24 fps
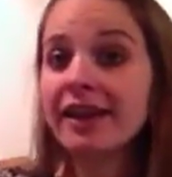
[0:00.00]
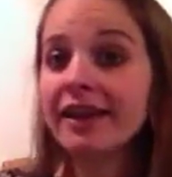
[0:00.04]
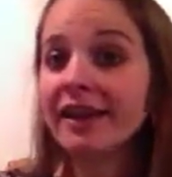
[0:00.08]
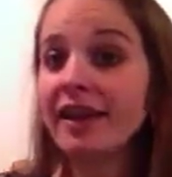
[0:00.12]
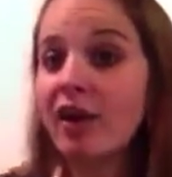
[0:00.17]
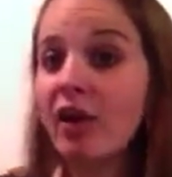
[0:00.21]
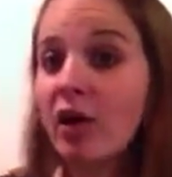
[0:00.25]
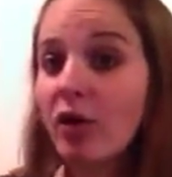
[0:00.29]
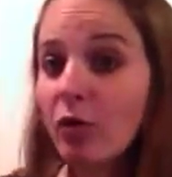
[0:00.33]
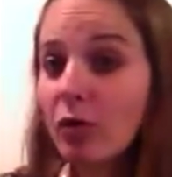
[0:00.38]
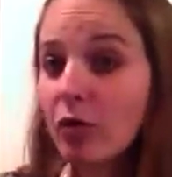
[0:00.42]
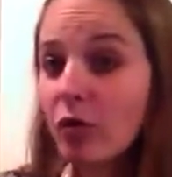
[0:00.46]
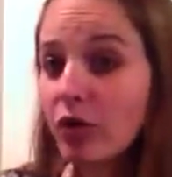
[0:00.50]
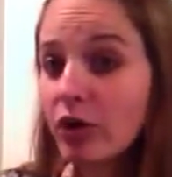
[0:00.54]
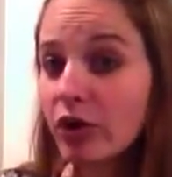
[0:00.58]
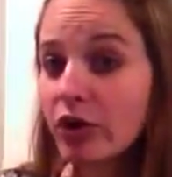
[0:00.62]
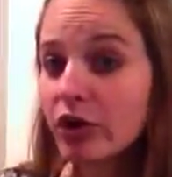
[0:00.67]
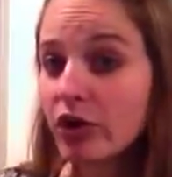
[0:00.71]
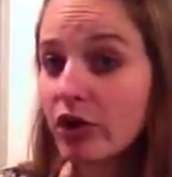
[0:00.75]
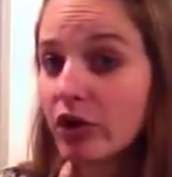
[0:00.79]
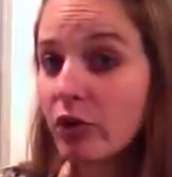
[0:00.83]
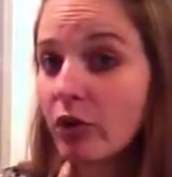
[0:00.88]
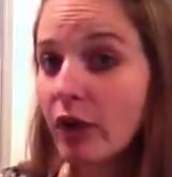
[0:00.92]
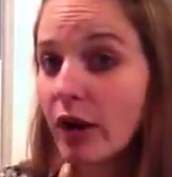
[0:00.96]
Now, I'll warn
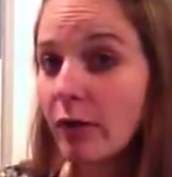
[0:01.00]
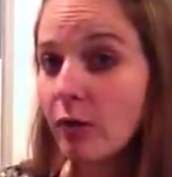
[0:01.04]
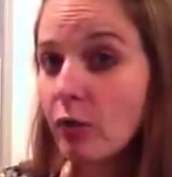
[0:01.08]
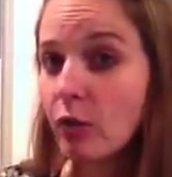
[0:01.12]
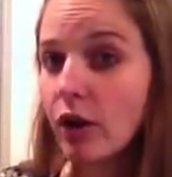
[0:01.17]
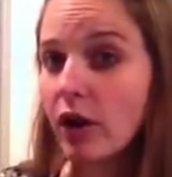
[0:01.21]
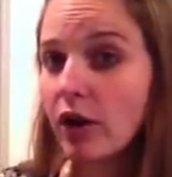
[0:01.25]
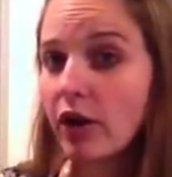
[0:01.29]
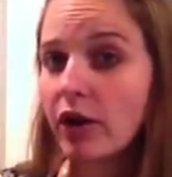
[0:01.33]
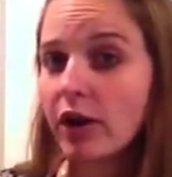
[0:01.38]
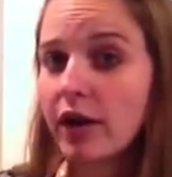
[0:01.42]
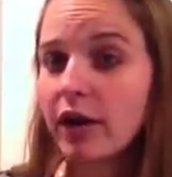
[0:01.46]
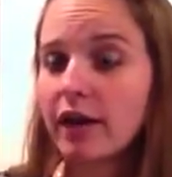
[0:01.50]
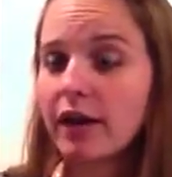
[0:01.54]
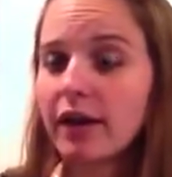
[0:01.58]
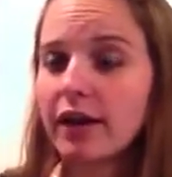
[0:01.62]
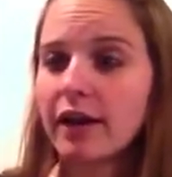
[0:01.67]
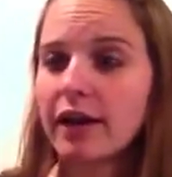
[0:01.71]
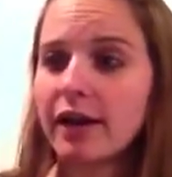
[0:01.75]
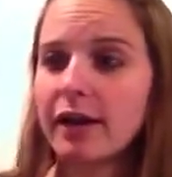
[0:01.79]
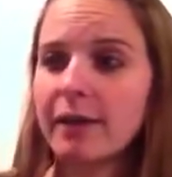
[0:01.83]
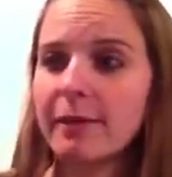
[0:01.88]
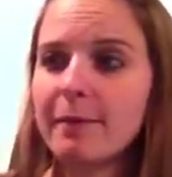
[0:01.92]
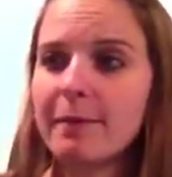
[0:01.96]
you, I'm wearing
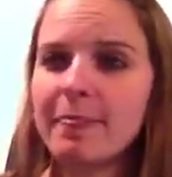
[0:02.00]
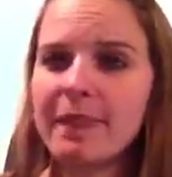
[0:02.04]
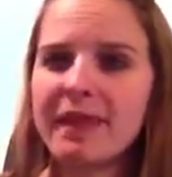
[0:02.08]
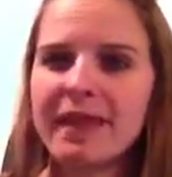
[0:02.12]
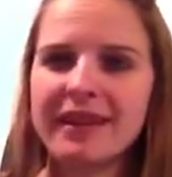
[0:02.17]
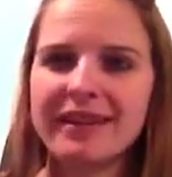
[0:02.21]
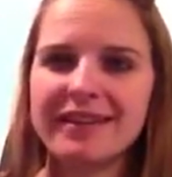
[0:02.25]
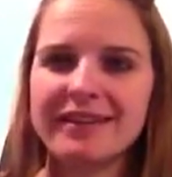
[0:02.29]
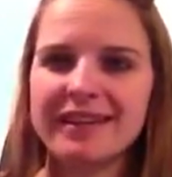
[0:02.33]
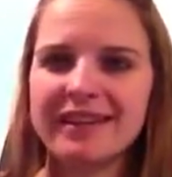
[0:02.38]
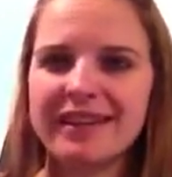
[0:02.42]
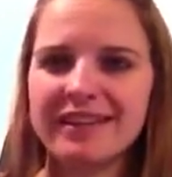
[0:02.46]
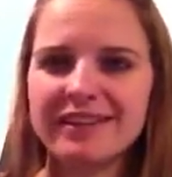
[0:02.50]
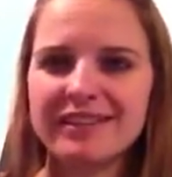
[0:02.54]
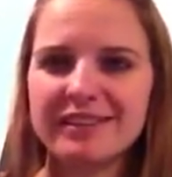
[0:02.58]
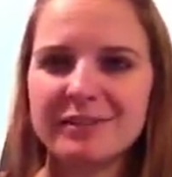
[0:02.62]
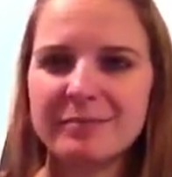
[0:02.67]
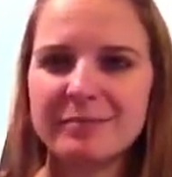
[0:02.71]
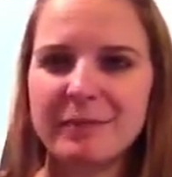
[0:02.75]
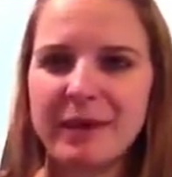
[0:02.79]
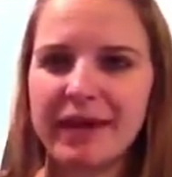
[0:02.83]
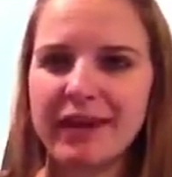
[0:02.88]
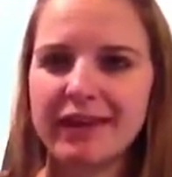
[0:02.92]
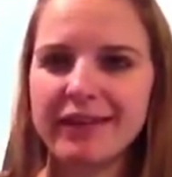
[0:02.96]
not
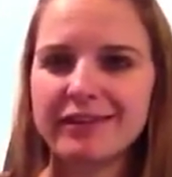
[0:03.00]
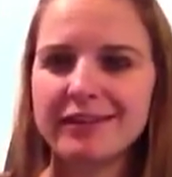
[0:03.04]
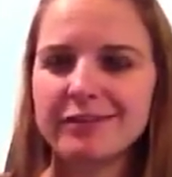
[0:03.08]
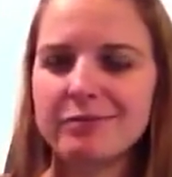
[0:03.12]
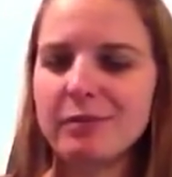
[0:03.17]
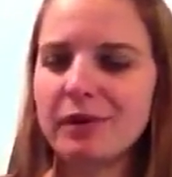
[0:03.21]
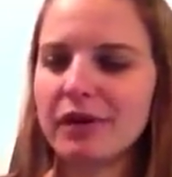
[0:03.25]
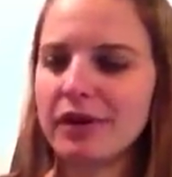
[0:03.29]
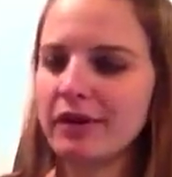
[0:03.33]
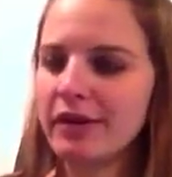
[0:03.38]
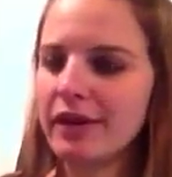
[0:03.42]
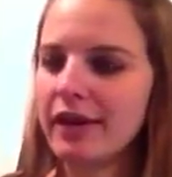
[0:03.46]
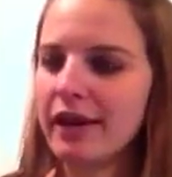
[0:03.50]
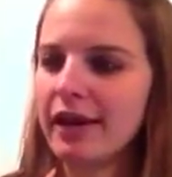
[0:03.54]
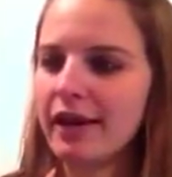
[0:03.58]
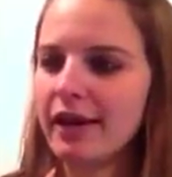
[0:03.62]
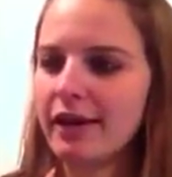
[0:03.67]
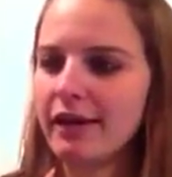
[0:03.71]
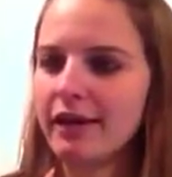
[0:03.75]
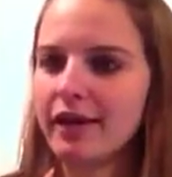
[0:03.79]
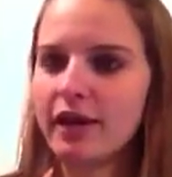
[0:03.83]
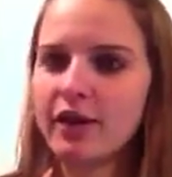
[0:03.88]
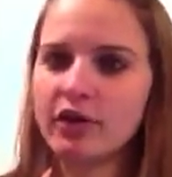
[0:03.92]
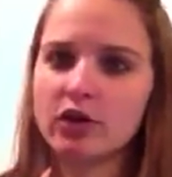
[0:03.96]
Spanx, but
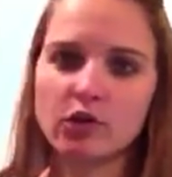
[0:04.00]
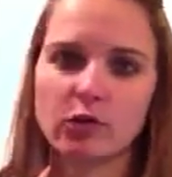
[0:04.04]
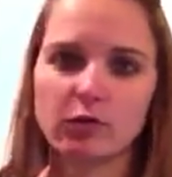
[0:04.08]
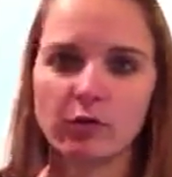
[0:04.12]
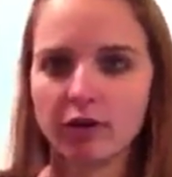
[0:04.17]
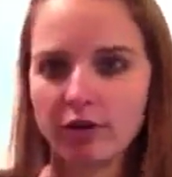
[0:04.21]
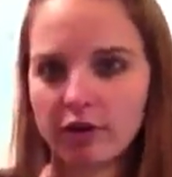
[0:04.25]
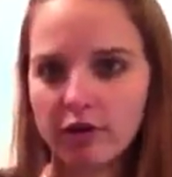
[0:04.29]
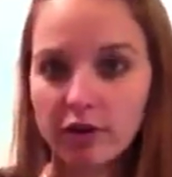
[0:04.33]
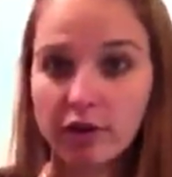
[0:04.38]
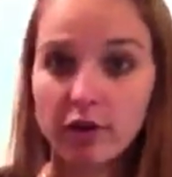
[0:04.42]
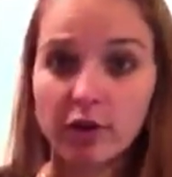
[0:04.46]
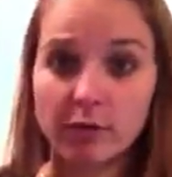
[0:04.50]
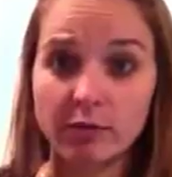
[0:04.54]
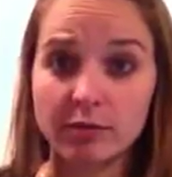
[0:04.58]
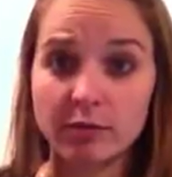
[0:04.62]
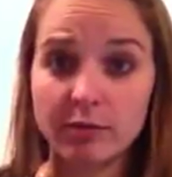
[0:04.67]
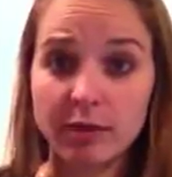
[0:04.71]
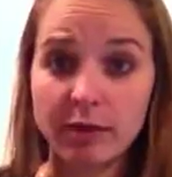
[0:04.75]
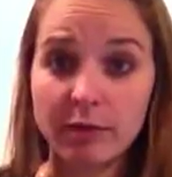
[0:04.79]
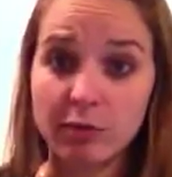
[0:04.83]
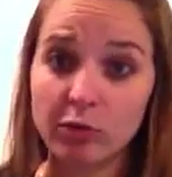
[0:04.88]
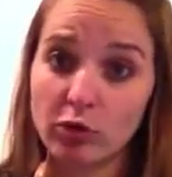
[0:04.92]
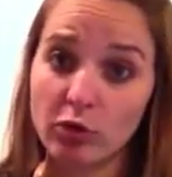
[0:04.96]
like underwear that go up to
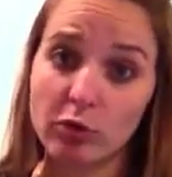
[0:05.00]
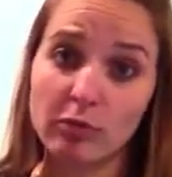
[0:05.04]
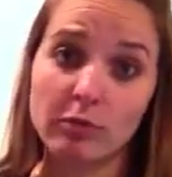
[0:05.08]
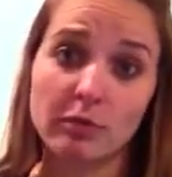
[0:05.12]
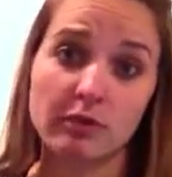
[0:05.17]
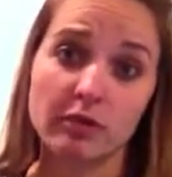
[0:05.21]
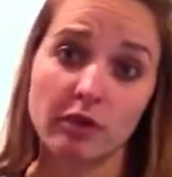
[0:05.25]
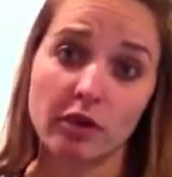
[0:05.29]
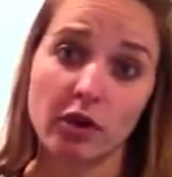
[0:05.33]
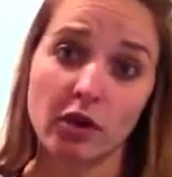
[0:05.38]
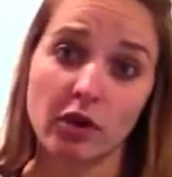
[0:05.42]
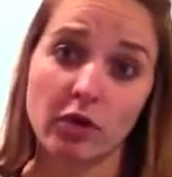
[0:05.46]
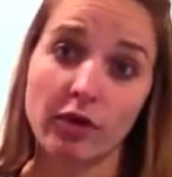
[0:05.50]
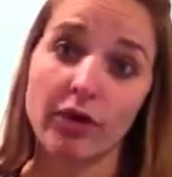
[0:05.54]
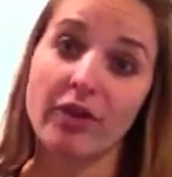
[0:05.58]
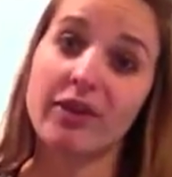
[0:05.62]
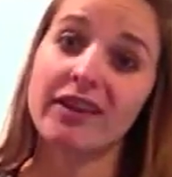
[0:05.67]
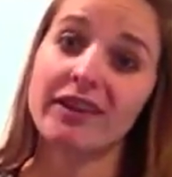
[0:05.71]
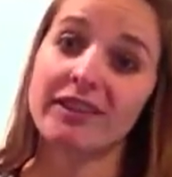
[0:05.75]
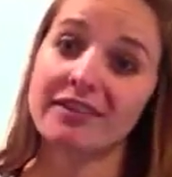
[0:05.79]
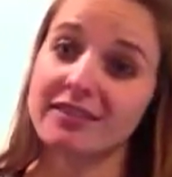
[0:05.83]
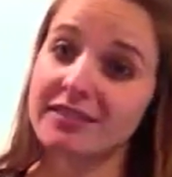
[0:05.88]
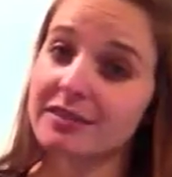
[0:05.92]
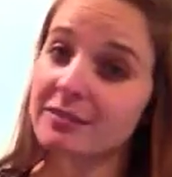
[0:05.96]
my boobs, so there
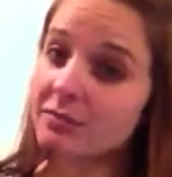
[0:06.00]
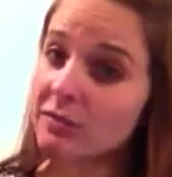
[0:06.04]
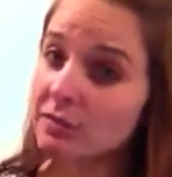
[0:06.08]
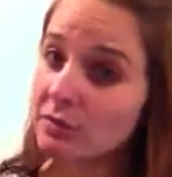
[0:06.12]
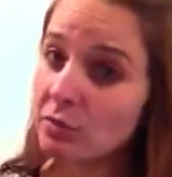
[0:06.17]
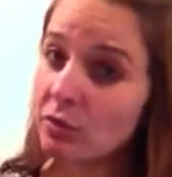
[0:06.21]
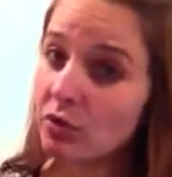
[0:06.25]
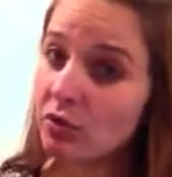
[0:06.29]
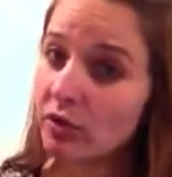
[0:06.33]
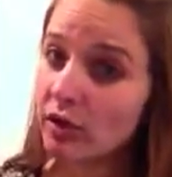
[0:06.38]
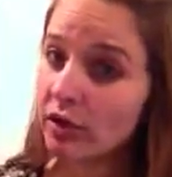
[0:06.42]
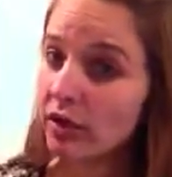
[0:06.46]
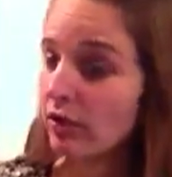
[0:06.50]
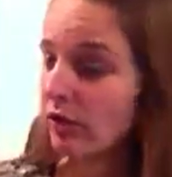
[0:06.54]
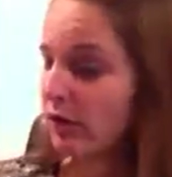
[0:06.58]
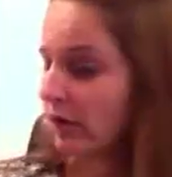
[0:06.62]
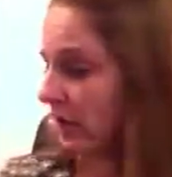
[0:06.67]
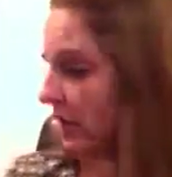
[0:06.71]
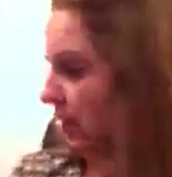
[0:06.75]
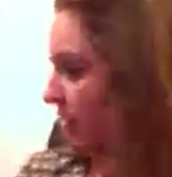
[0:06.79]
is some smoothing going